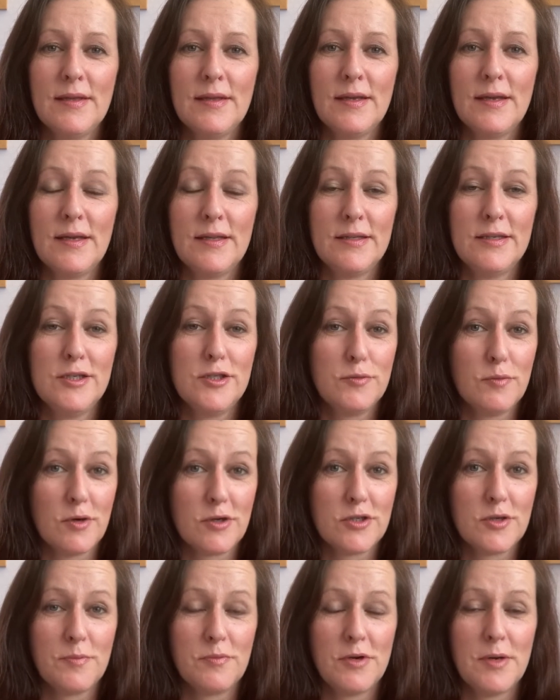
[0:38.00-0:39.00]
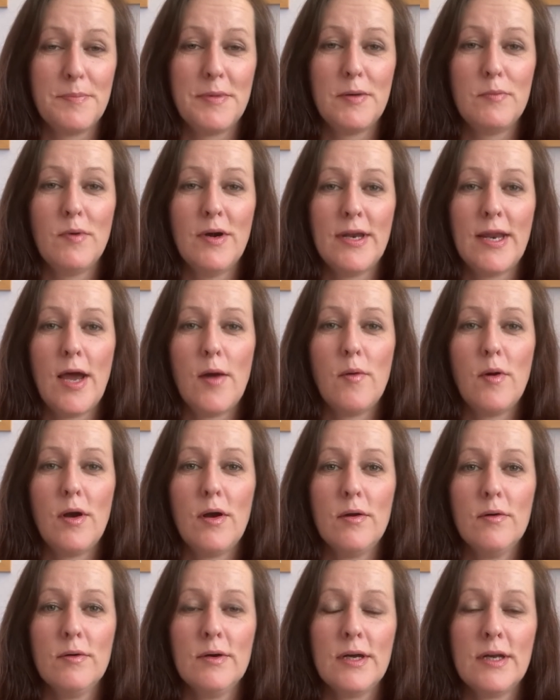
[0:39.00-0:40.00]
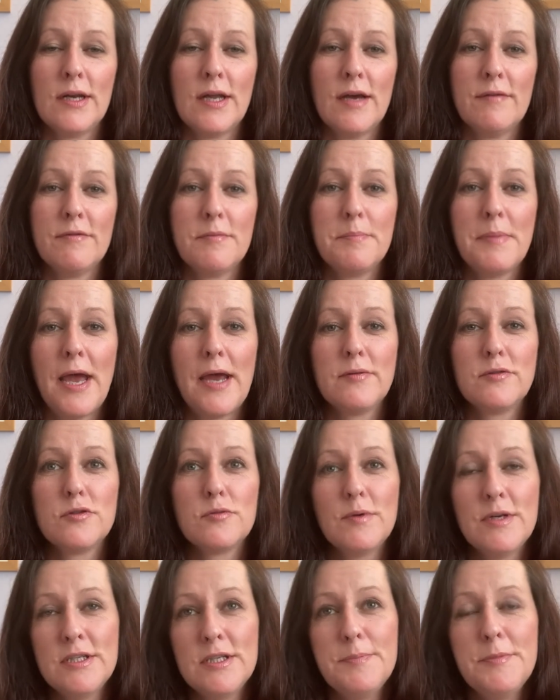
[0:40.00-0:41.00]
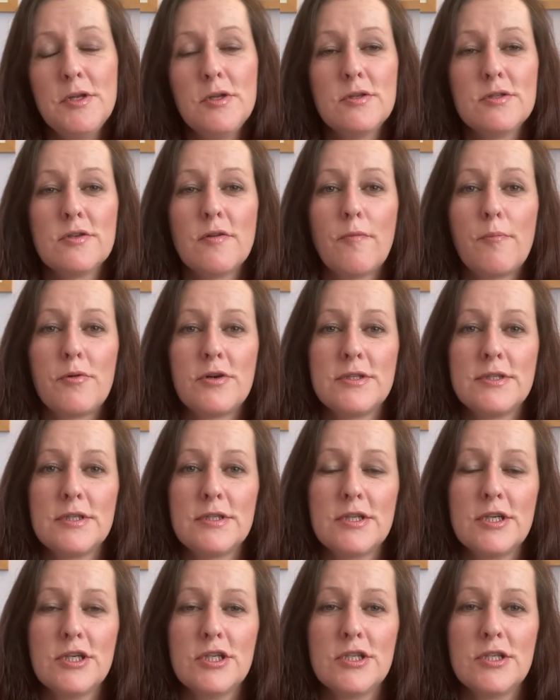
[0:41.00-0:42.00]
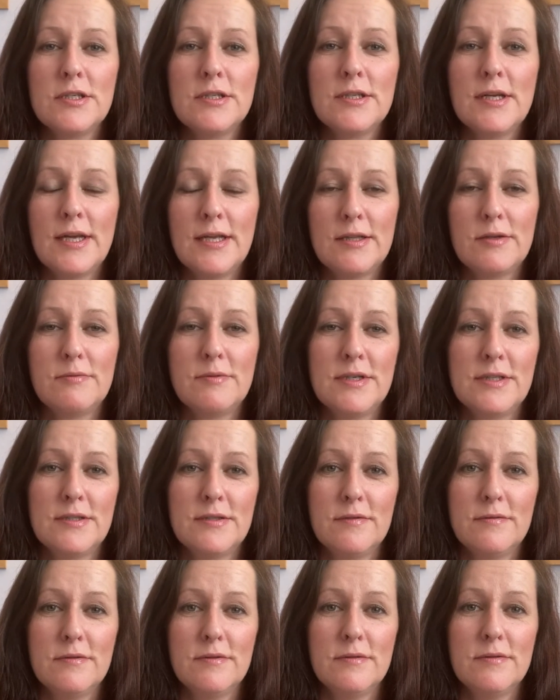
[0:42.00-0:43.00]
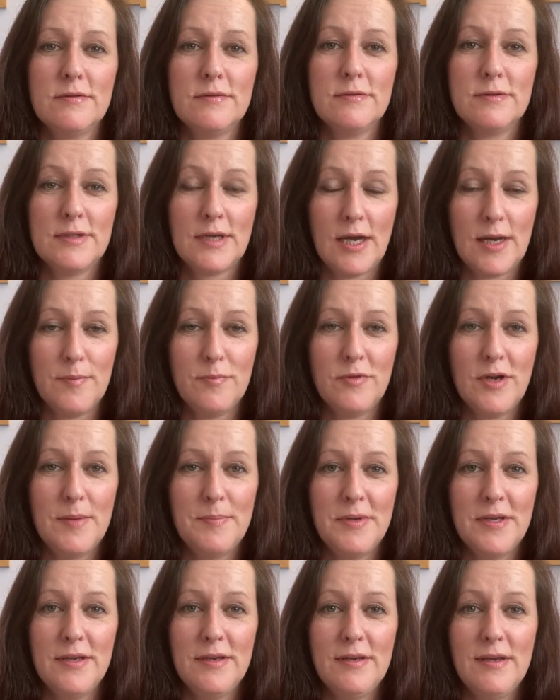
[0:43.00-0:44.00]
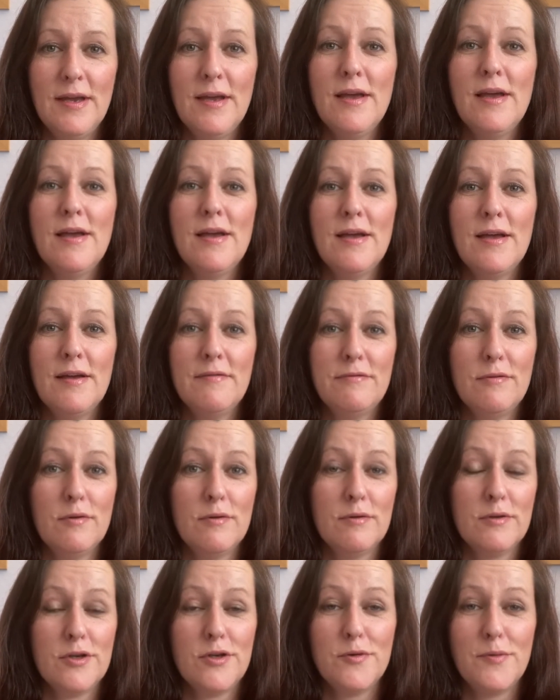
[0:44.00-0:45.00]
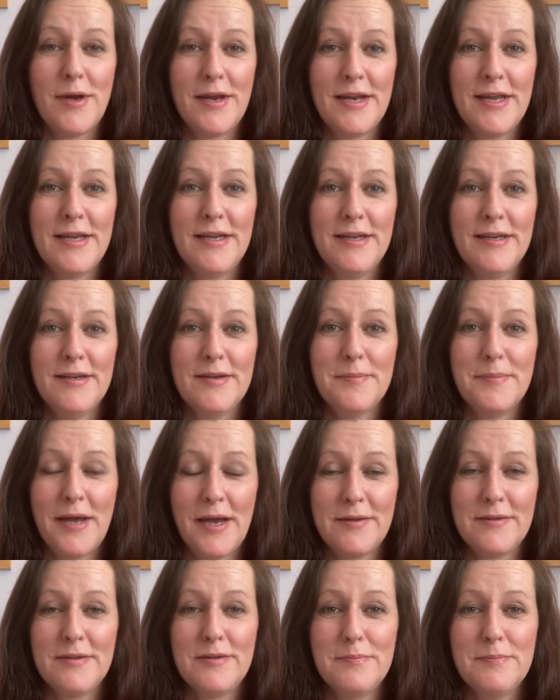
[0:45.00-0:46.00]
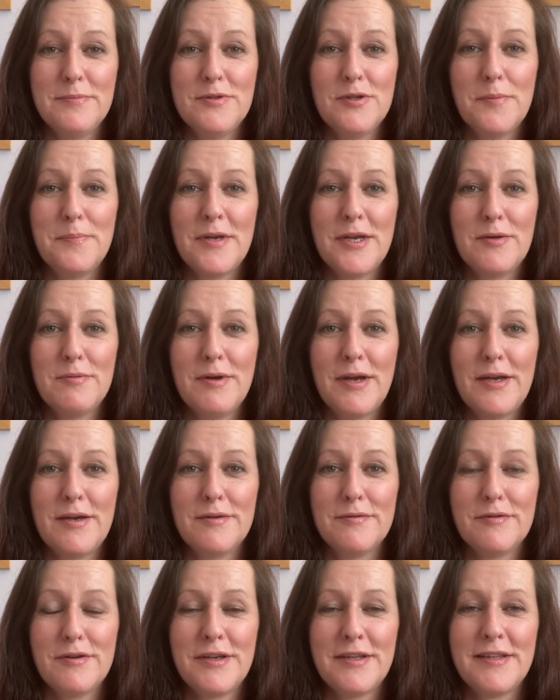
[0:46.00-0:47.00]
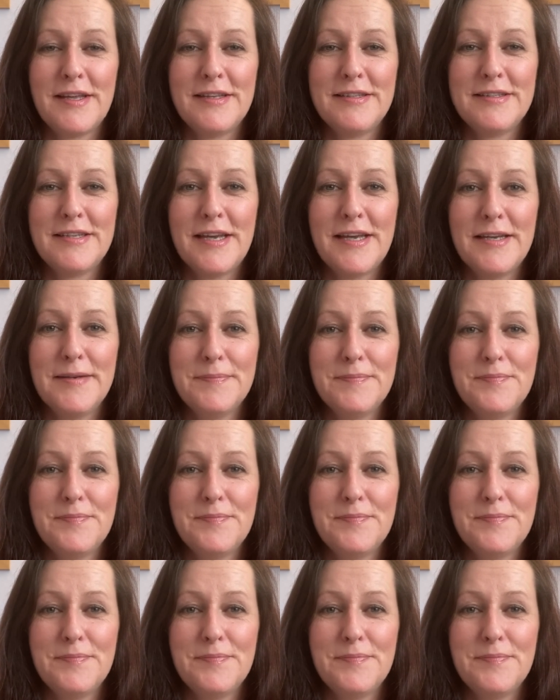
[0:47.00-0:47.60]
And each workshop will be 1 hour long and have about 20 minutes of presentation, and the rest of the time will be for Q&A about the topic we're covering that day.